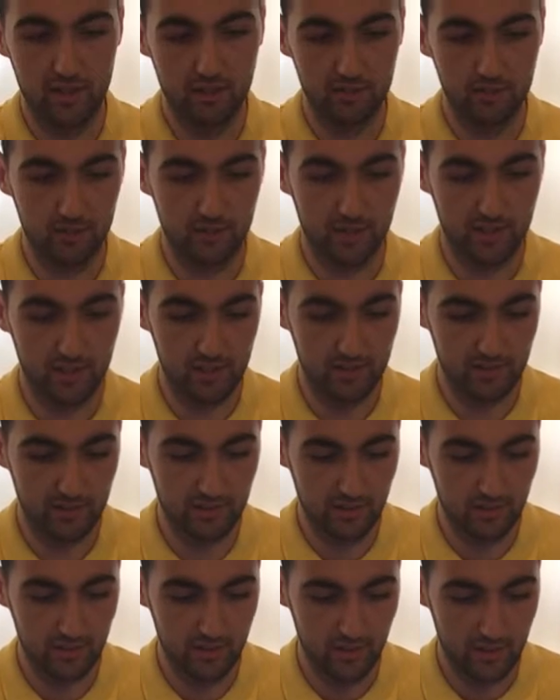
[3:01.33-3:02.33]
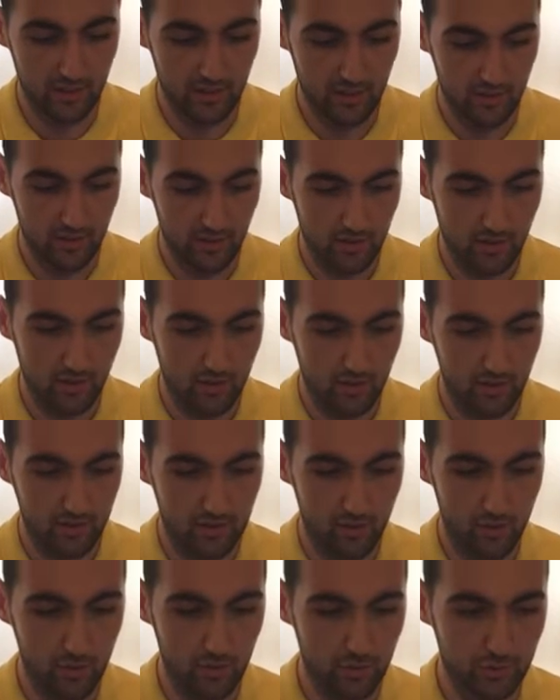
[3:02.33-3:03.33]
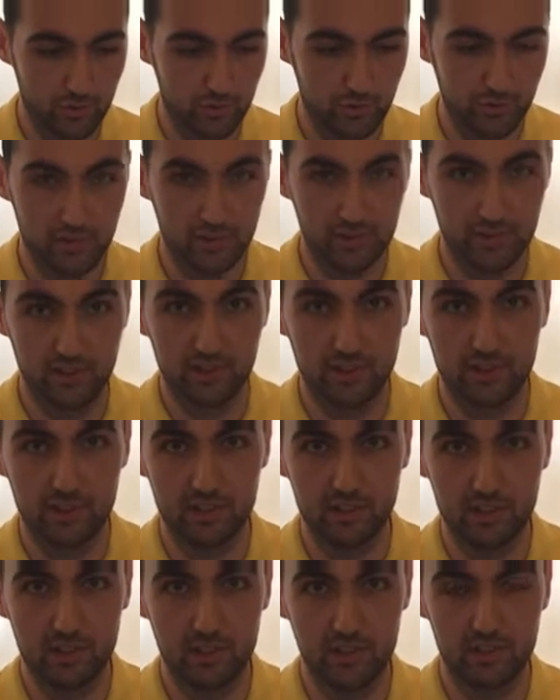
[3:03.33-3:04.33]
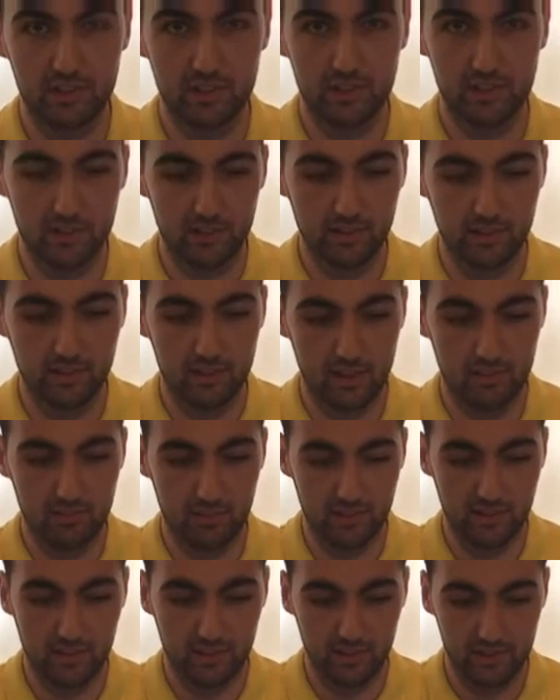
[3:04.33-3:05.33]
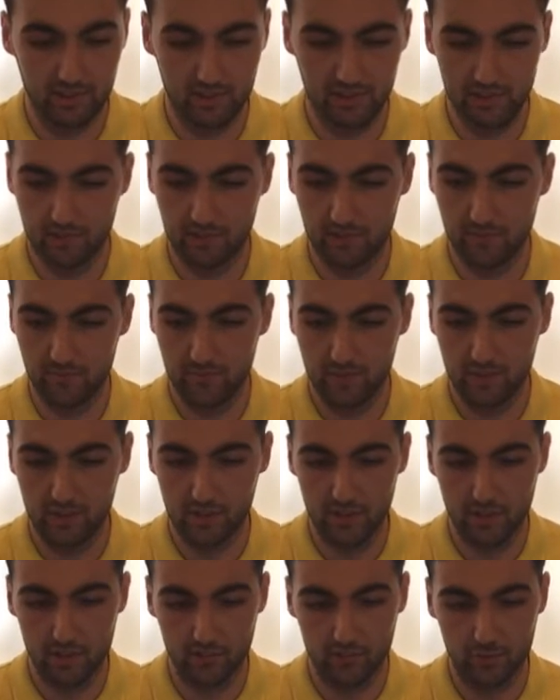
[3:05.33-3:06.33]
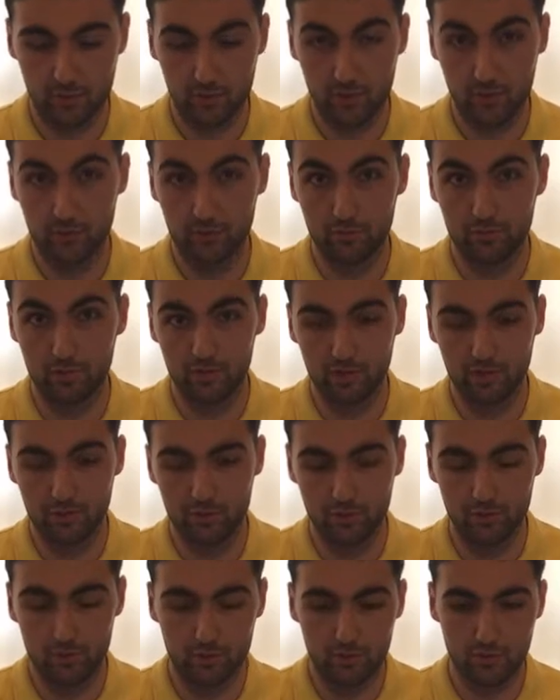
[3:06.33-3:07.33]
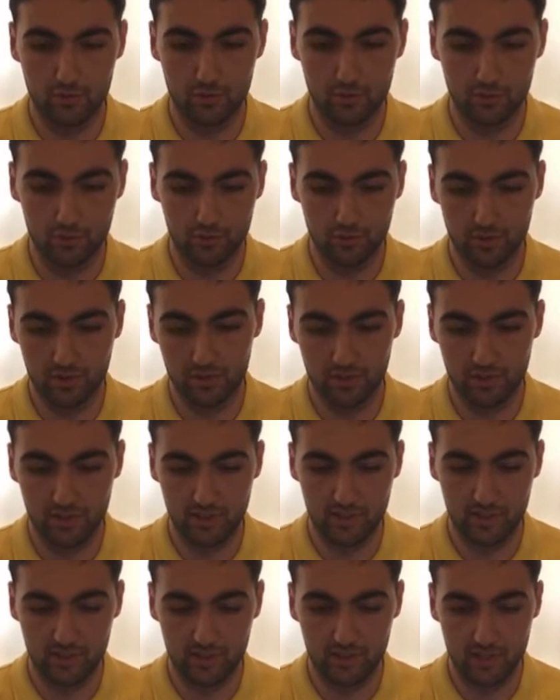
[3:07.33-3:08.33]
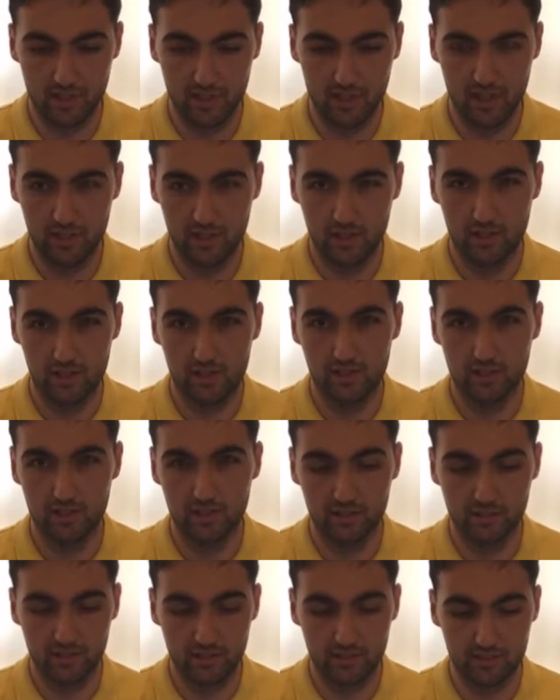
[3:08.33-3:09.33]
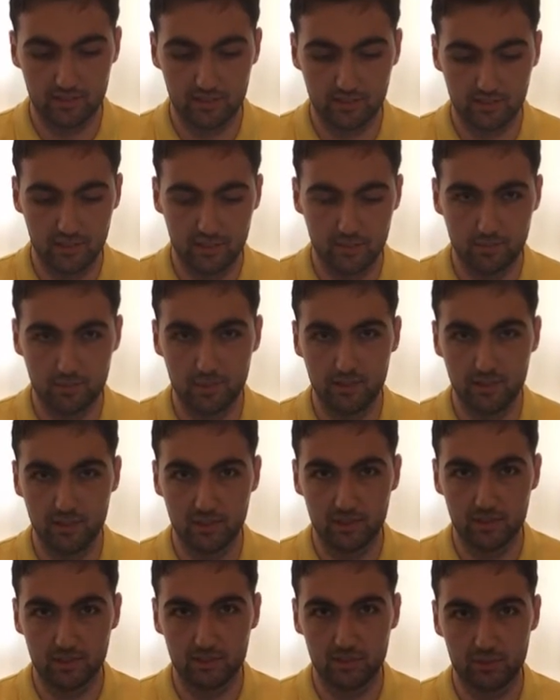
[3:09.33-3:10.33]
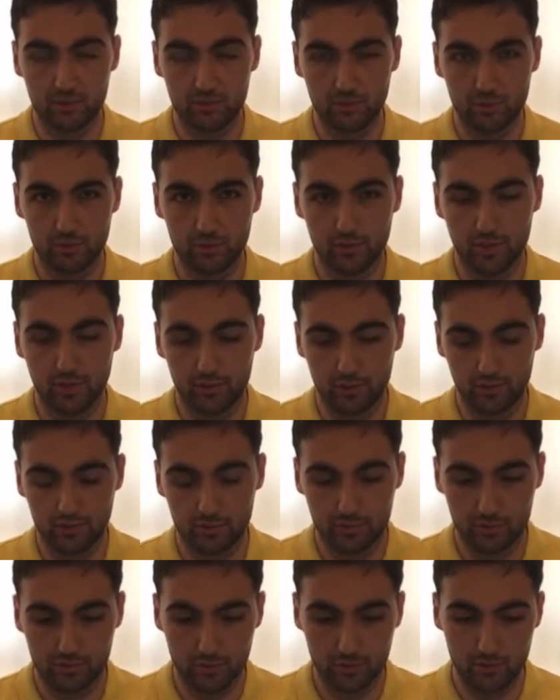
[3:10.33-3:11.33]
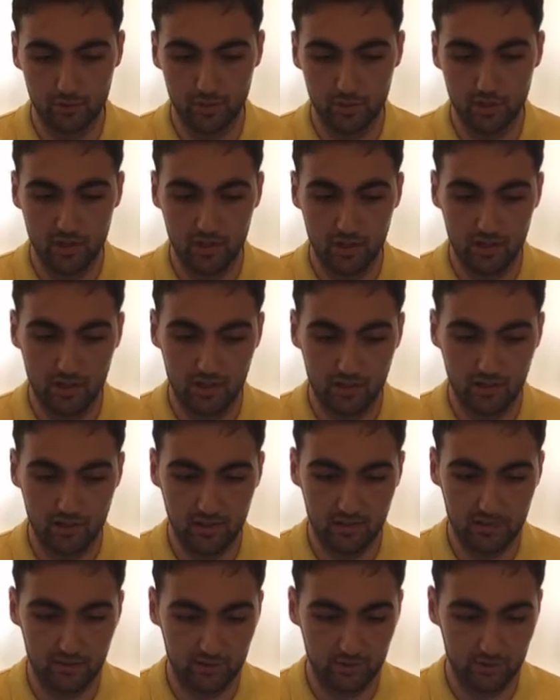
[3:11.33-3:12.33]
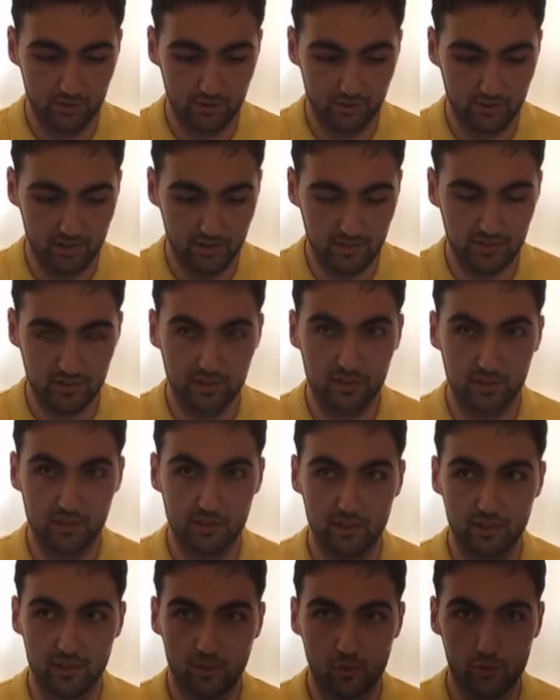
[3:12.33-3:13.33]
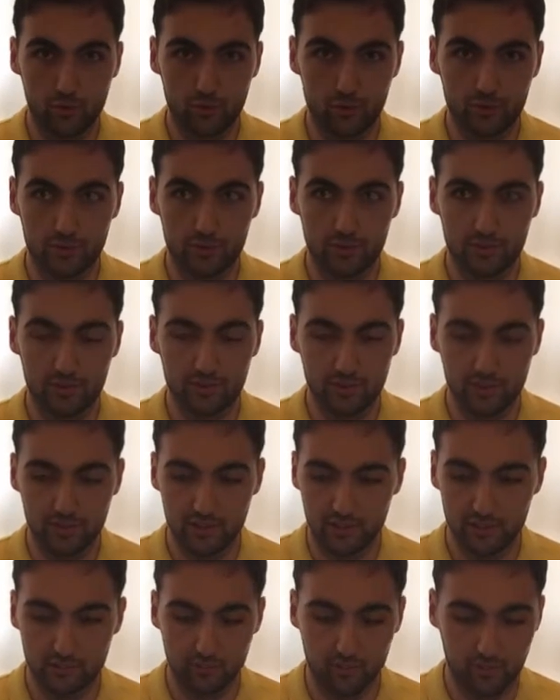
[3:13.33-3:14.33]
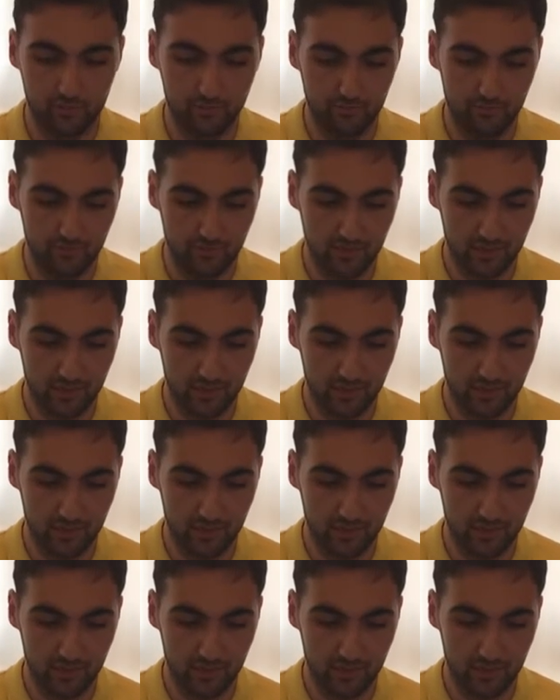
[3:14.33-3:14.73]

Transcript: as you can see, overshoot is increased and settling times increased. Therefore we need to choose such that KP is 2 equal to, and so that overshoot is very small.